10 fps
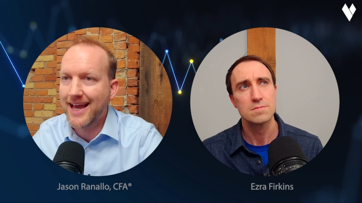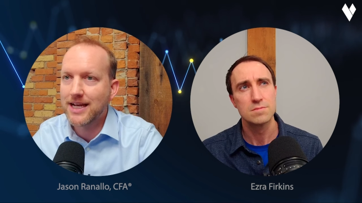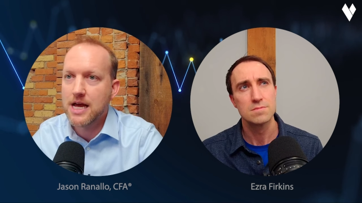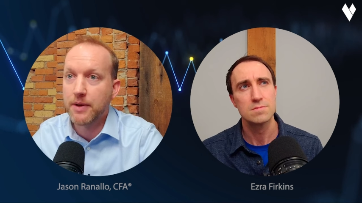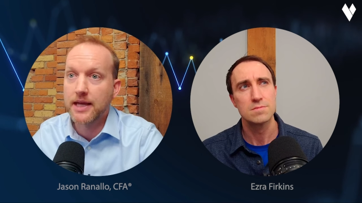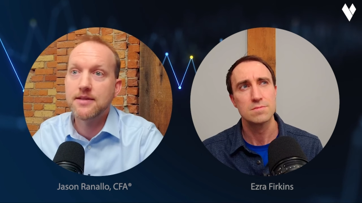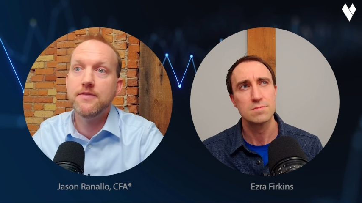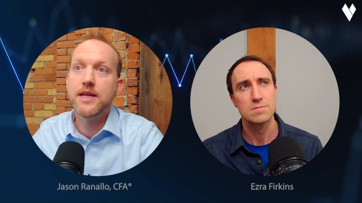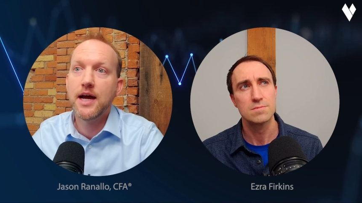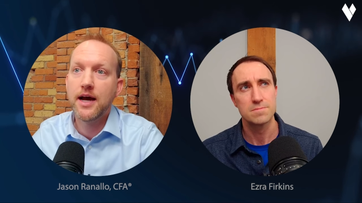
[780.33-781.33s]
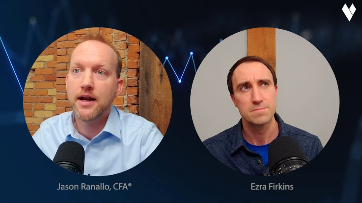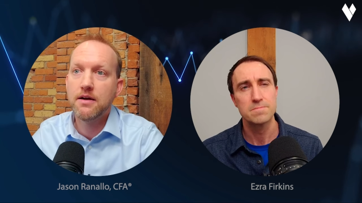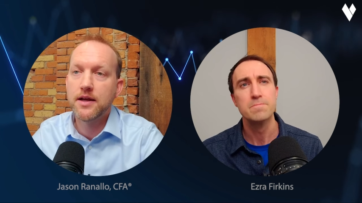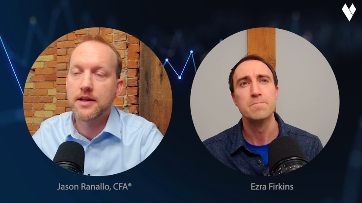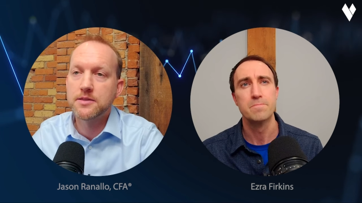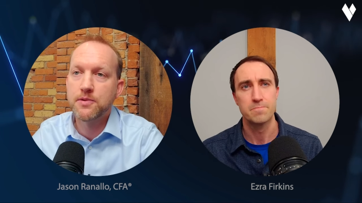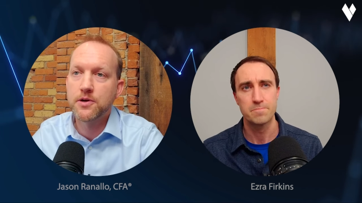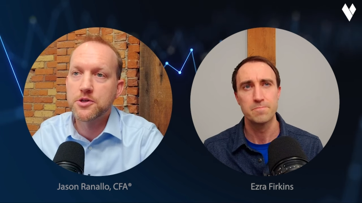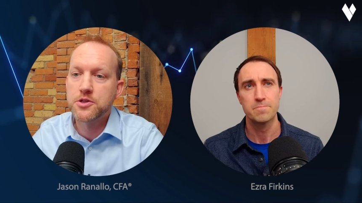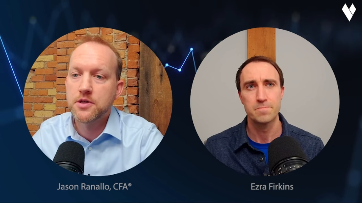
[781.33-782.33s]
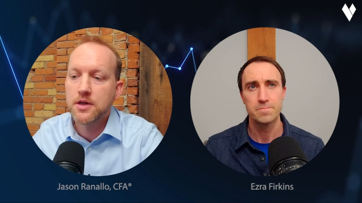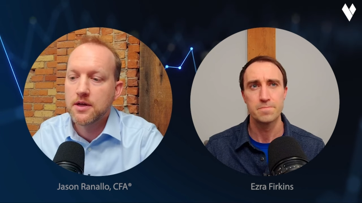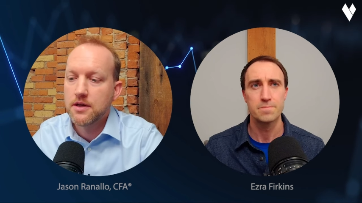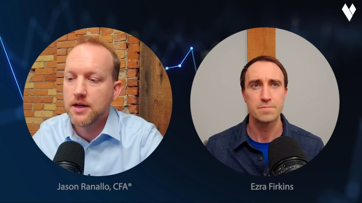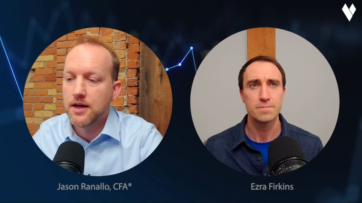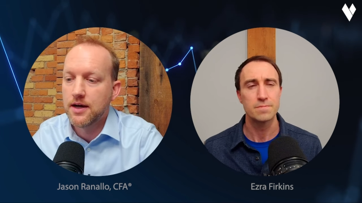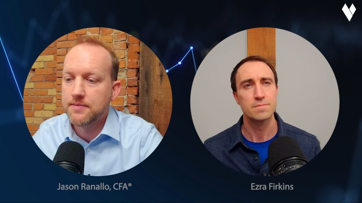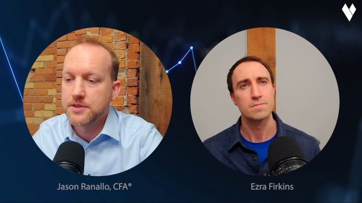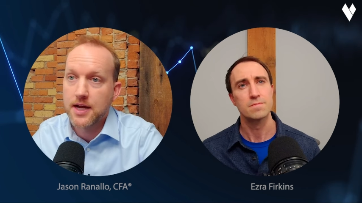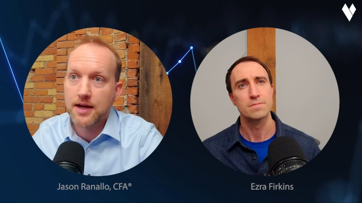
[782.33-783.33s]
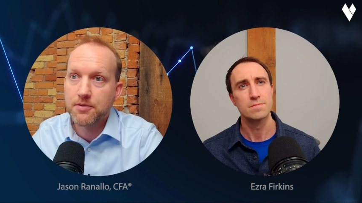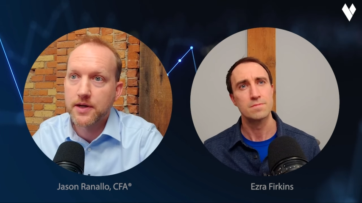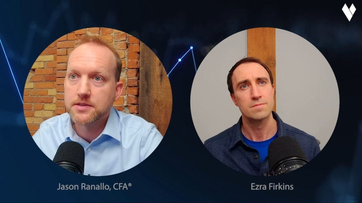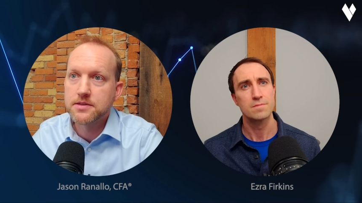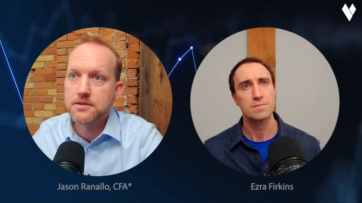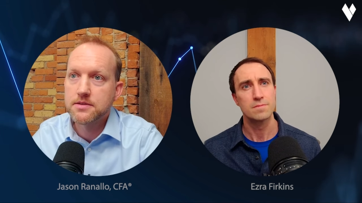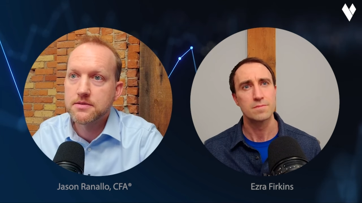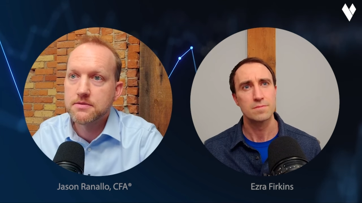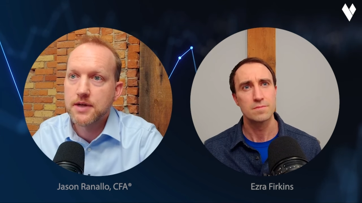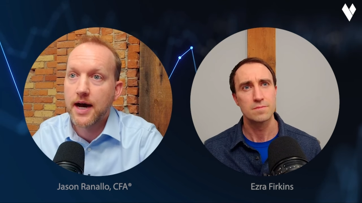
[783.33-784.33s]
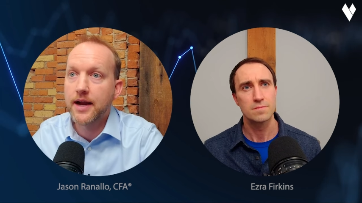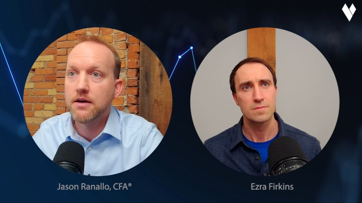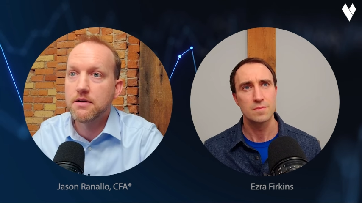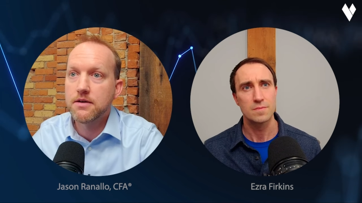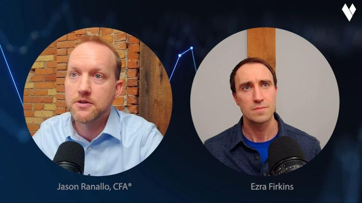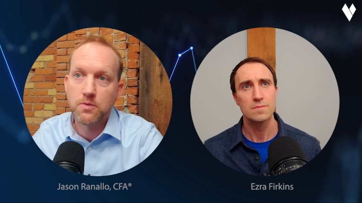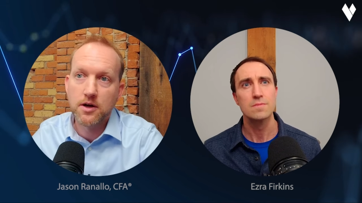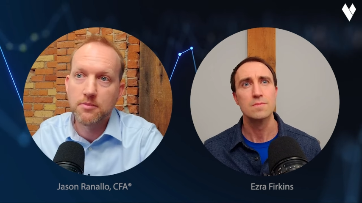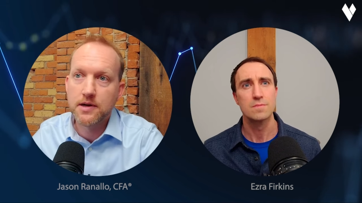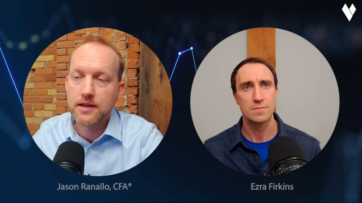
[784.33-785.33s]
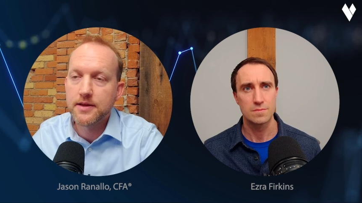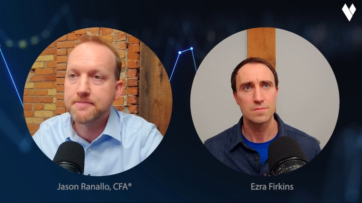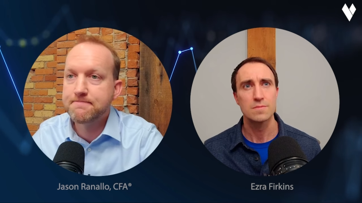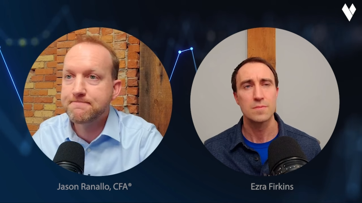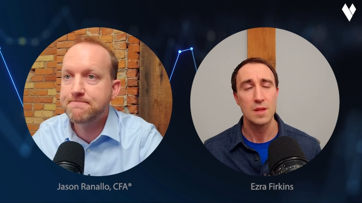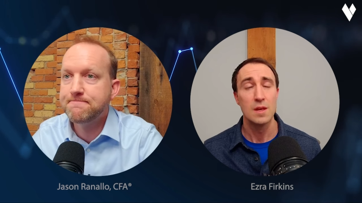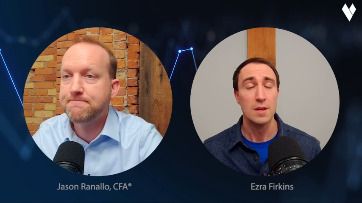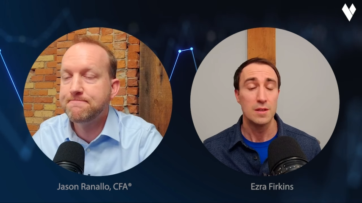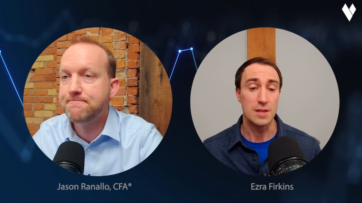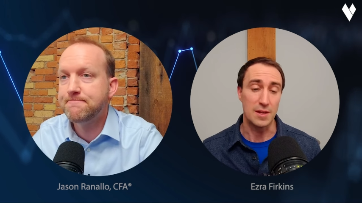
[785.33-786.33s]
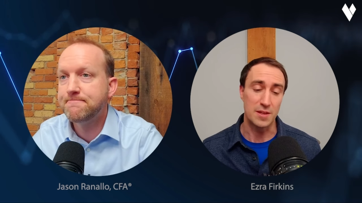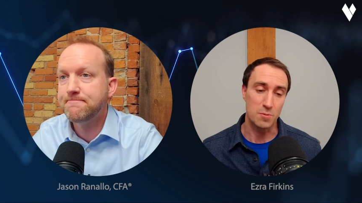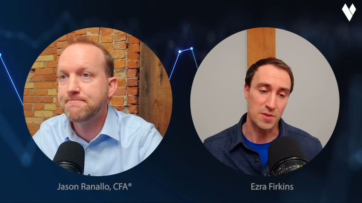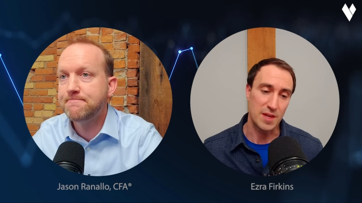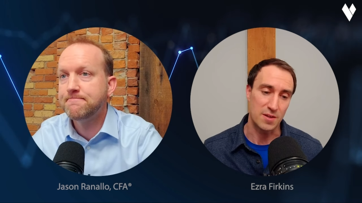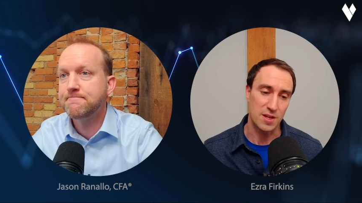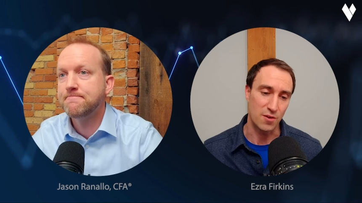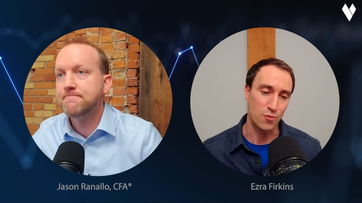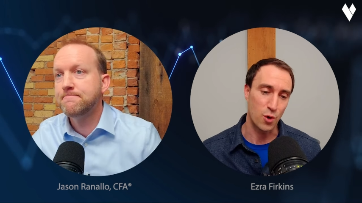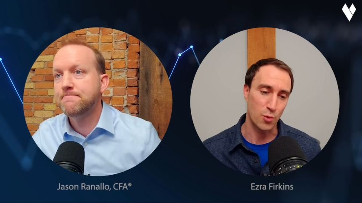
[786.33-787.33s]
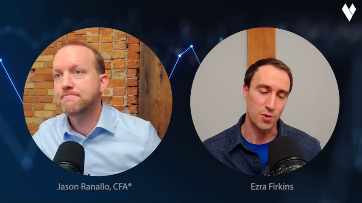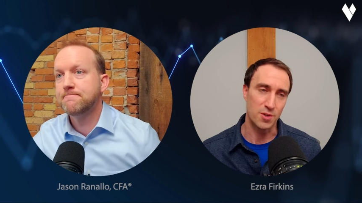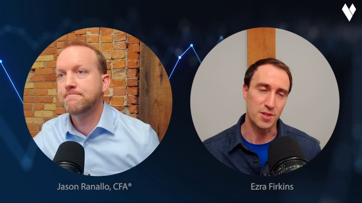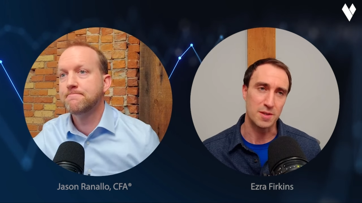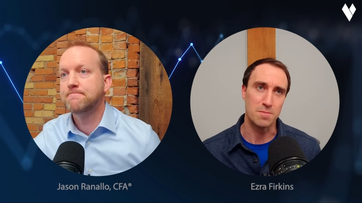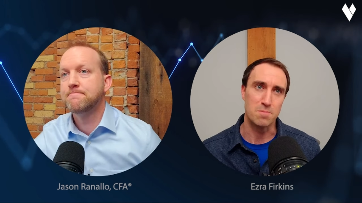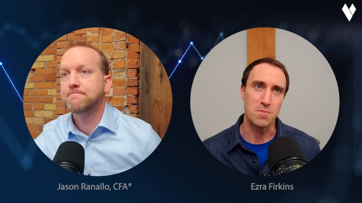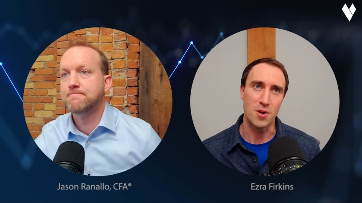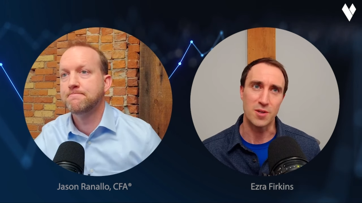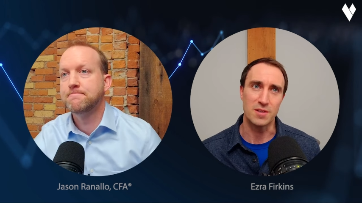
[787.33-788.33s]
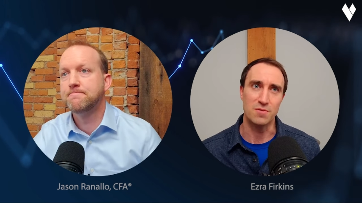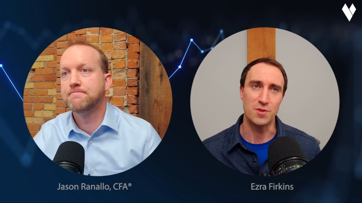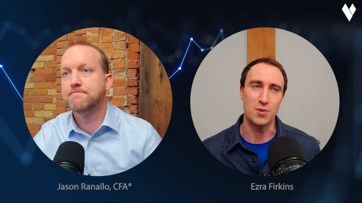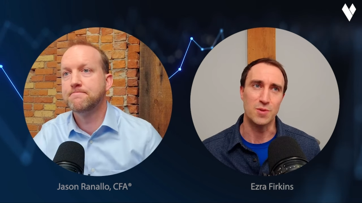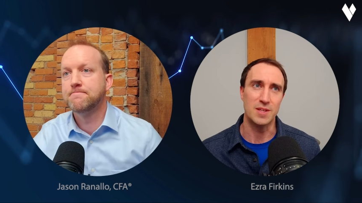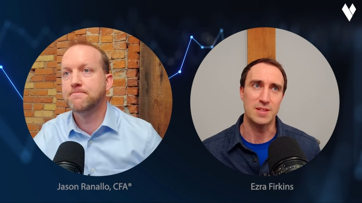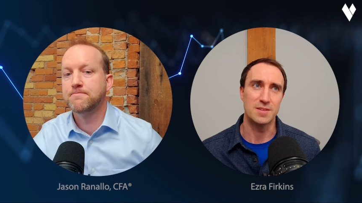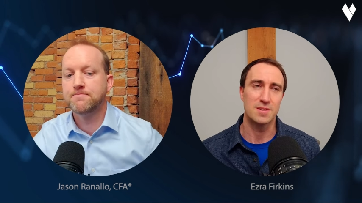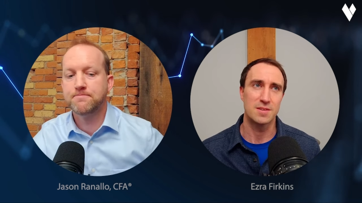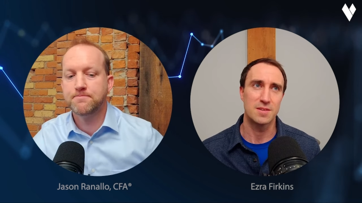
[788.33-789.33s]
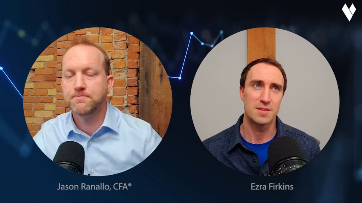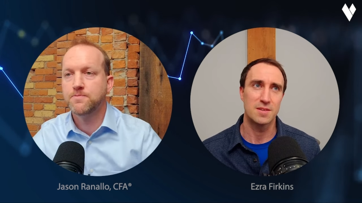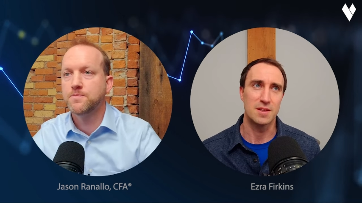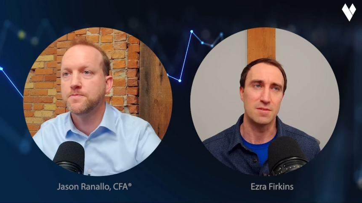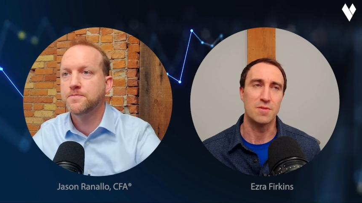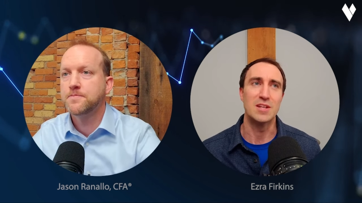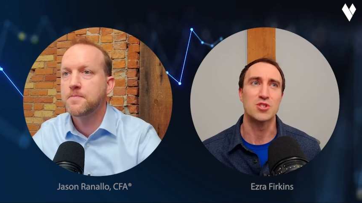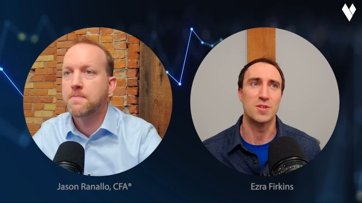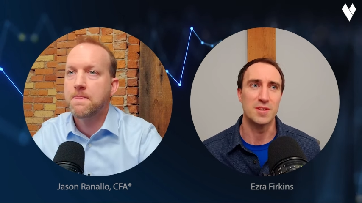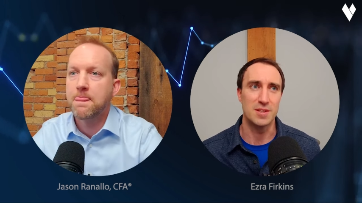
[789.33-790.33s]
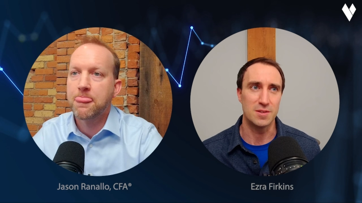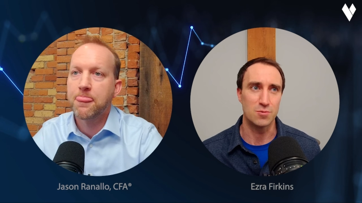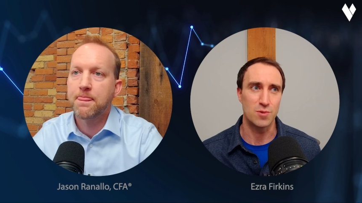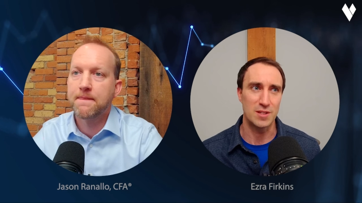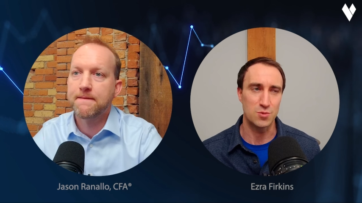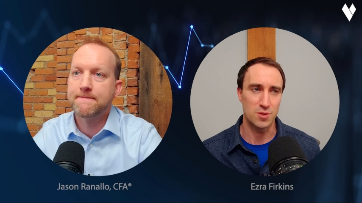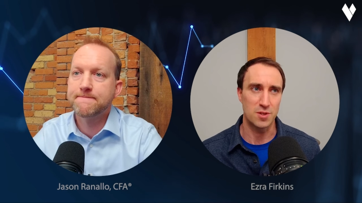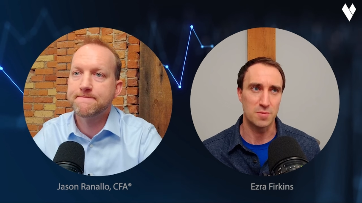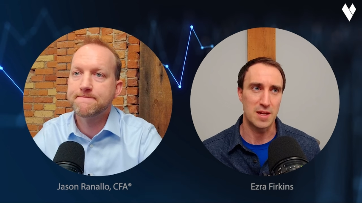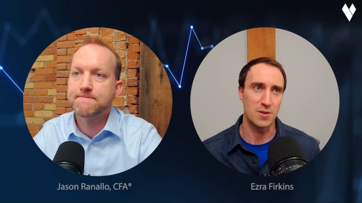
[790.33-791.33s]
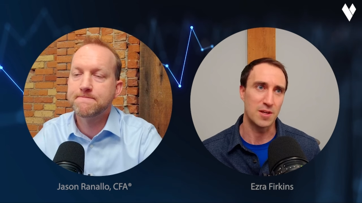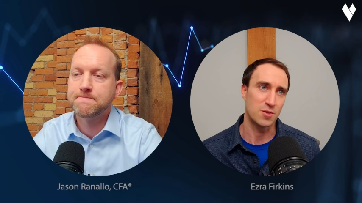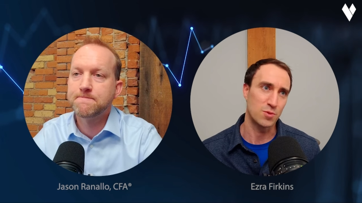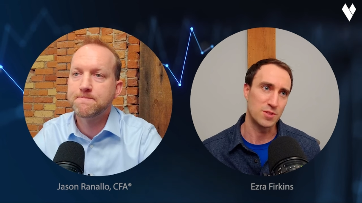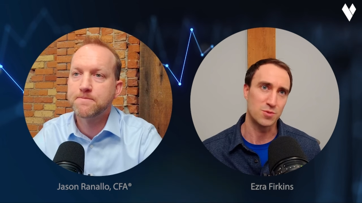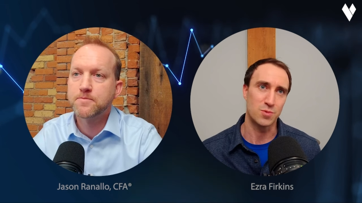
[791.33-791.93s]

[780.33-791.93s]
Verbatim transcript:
Speaker 1: economic activity higher, and it's pushed um, stock prices higher as well broadly.
Speaker 2: Yeah, I think about that kind of forward-looking market view that that eventually rates will come down, equities